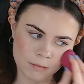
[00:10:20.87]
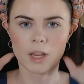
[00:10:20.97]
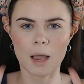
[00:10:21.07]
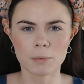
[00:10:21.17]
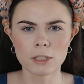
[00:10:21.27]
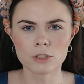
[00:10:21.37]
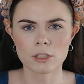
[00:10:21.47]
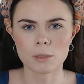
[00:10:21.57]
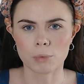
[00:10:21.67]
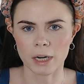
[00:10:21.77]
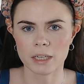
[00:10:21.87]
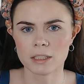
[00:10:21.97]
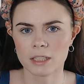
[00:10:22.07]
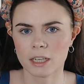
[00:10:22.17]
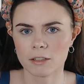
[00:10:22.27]
I'm going to turn the brightness
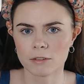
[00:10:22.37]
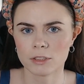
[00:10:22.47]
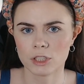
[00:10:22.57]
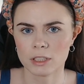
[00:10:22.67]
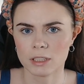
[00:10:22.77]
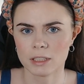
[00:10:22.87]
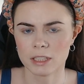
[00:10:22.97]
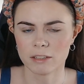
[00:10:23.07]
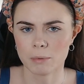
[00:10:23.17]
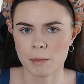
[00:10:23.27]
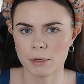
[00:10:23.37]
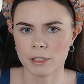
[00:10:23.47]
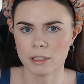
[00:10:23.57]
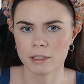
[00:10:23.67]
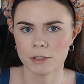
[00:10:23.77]
down just to see if
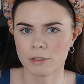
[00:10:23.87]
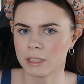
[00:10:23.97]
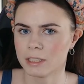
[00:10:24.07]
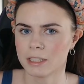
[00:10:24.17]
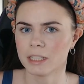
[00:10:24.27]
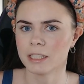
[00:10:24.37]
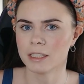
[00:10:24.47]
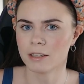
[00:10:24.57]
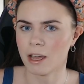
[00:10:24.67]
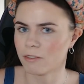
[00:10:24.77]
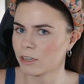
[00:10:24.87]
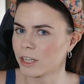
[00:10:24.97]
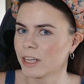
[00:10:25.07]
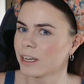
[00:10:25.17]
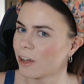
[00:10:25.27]
maybe you can see
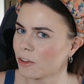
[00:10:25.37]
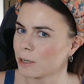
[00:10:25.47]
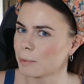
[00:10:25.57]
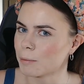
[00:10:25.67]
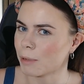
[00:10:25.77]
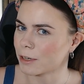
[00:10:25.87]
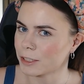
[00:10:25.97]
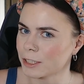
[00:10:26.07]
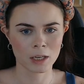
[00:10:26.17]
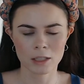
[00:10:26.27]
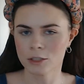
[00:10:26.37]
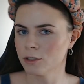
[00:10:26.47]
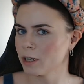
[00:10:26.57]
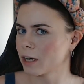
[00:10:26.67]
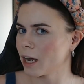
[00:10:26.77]
everything a little bit better. So you
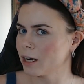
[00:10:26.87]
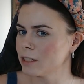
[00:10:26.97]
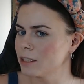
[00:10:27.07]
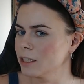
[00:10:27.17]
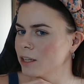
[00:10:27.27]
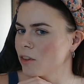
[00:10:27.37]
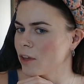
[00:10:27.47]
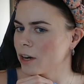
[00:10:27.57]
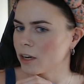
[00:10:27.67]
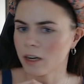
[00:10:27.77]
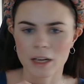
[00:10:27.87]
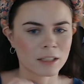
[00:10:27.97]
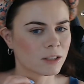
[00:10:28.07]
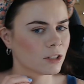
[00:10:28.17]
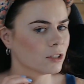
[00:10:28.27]
can kind of see it there. It's
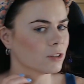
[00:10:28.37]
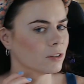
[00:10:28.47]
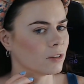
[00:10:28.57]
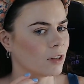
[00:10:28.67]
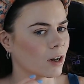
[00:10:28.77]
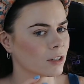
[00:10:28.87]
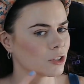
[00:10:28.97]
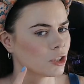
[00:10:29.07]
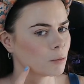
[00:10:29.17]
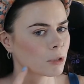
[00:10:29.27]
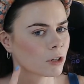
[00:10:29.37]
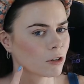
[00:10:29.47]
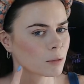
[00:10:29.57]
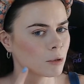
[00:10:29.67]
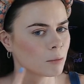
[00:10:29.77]
still not super
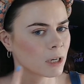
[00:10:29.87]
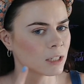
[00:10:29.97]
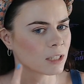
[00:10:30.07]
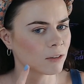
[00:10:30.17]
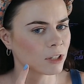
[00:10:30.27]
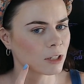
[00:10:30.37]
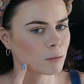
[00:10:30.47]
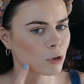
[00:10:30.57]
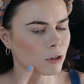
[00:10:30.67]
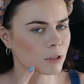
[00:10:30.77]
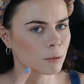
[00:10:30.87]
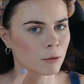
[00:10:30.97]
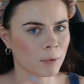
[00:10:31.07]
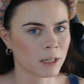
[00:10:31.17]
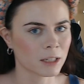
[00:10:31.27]
noticeable, but it's definitely a little more noticeable
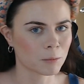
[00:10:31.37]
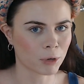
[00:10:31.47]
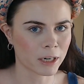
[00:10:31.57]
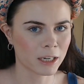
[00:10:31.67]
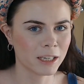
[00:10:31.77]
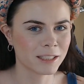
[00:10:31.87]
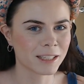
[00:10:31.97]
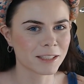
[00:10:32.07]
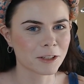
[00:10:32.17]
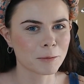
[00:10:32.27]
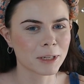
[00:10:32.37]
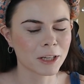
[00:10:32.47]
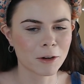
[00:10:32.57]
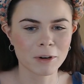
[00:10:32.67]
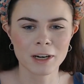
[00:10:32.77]
when the brightness is a little bit
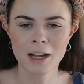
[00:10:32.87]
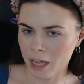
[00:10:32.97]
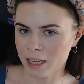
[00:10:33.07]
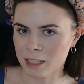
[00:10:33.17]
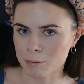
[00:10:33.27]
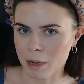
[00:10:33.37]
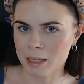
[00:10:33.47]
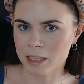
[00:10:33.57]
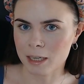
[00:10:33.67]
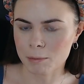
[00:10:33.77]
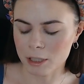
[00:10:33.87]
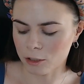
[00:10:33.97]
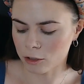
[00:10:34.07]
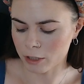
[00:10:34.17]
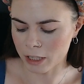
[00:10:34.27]
lower. This might take me a
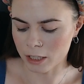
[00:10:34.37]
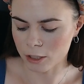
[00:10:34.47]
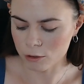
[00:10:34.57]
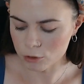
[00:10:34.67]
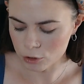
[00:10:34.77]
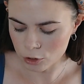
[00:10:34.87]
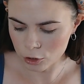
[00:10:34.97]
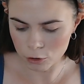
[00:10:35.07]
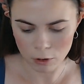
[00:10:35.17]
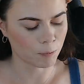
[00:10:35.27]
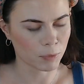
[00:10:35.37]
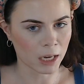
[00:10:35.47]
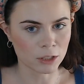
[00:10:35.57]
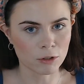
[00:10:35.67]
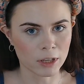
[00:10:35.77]
little getting used to. I
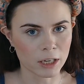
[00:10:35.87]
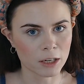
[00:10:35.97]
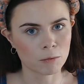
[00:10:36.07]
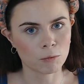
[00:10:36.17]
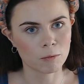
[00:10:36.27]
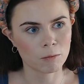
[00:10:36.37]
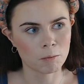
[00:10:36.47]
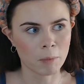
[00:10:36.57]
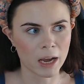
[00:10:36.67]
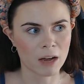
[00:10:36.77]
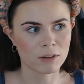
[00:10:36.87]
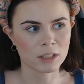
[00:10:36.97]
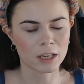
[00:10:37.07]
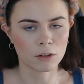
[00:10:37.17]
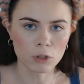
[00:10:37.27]
do think it might have a
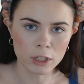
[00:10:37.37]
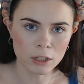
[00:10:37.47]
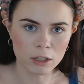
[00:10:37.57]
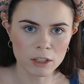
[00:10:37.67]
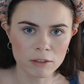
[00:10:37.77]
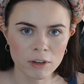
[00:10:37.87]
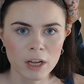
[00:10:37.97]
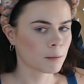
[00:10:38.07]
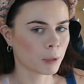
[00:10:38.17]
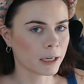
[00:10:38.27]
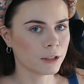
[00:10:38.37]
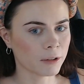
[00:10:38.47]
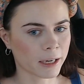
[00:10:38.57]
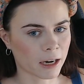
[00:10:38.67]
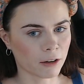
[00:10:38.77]
slight learning curve, but I do
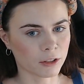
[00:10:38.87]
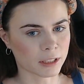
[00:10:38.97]
like how it looks.